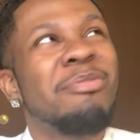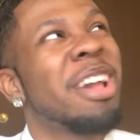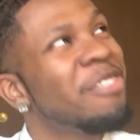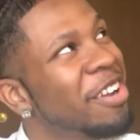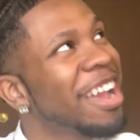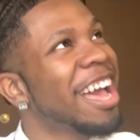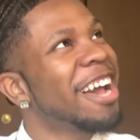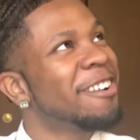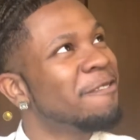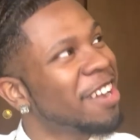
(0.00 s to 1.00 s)
Trying to figure out
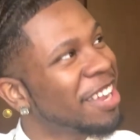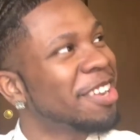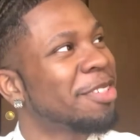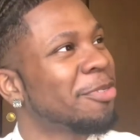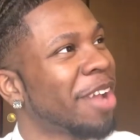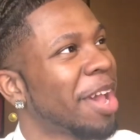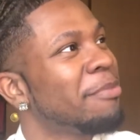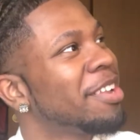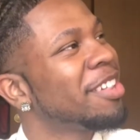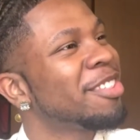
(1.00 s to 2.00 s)
how to fucking describe
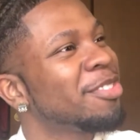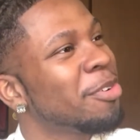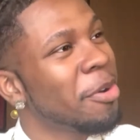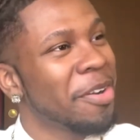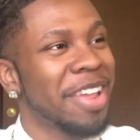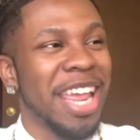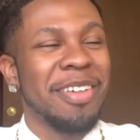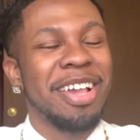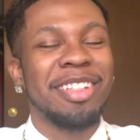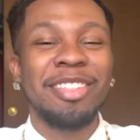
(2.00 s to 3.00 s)
this story
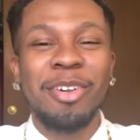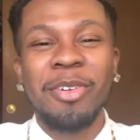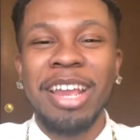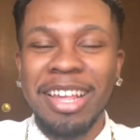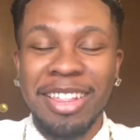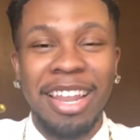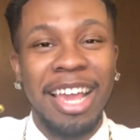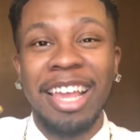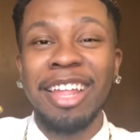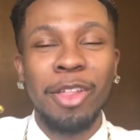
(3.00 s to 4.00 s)
because it's so crazy.
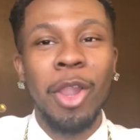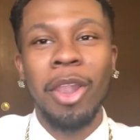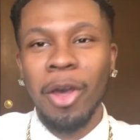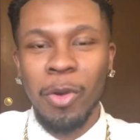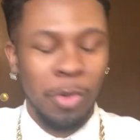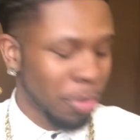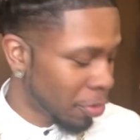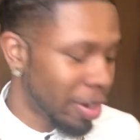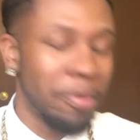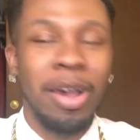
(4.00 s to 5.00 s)
Like, it's a long
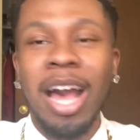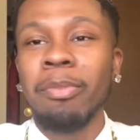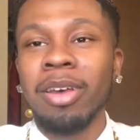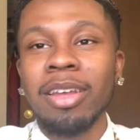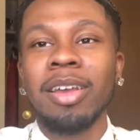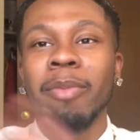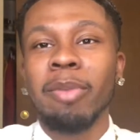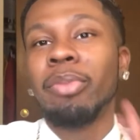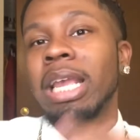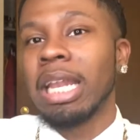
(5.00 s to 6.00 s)
story, but I'm a
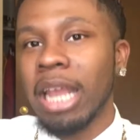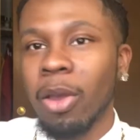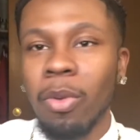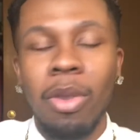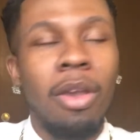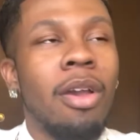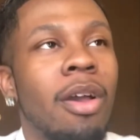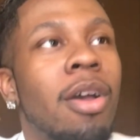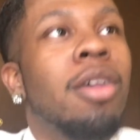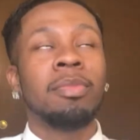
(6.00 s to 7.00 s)
break it down.
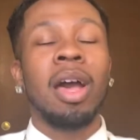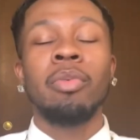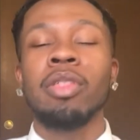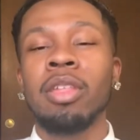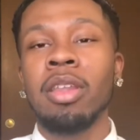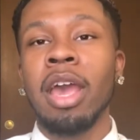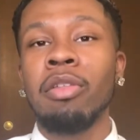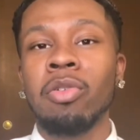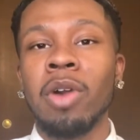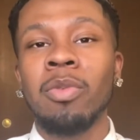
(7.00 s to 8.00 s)
I was in high
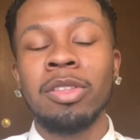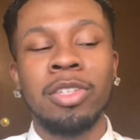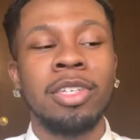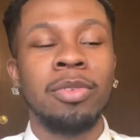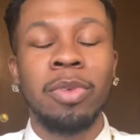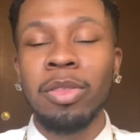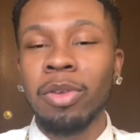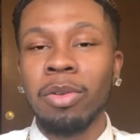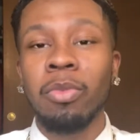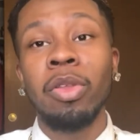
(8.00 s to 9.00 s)
school. I went to
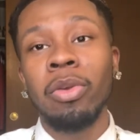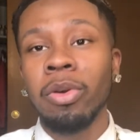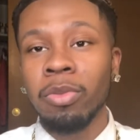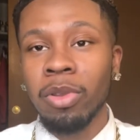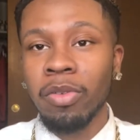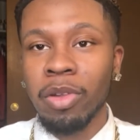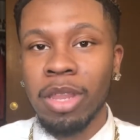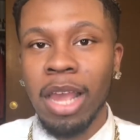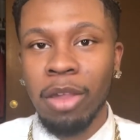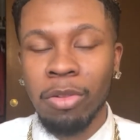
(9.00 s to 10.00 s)
Withrow
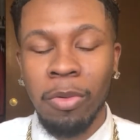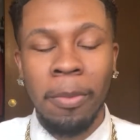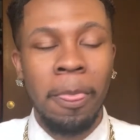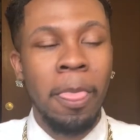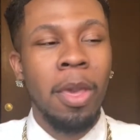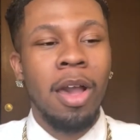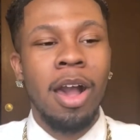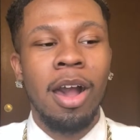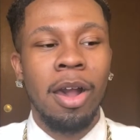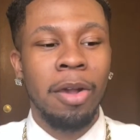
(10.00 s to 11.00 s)
University High School,
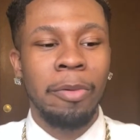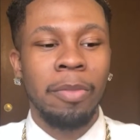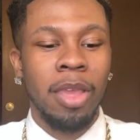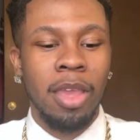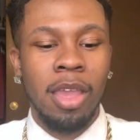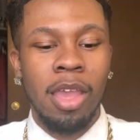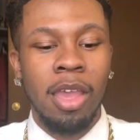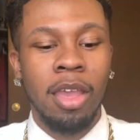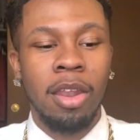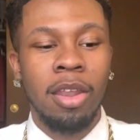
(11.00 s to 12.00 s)

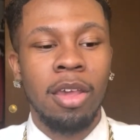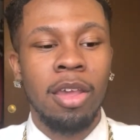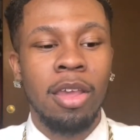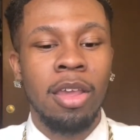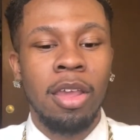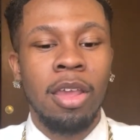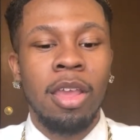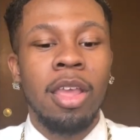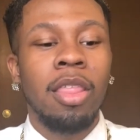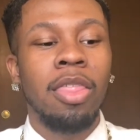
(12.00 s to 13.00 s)
and
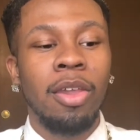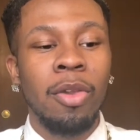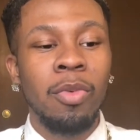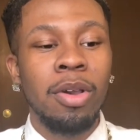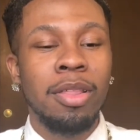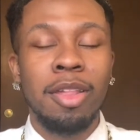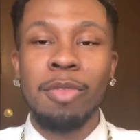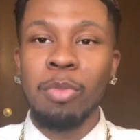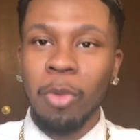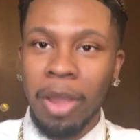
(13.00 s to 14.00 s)
there was this
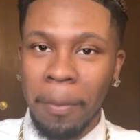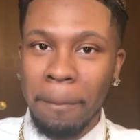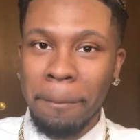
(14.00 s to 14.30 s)
boy.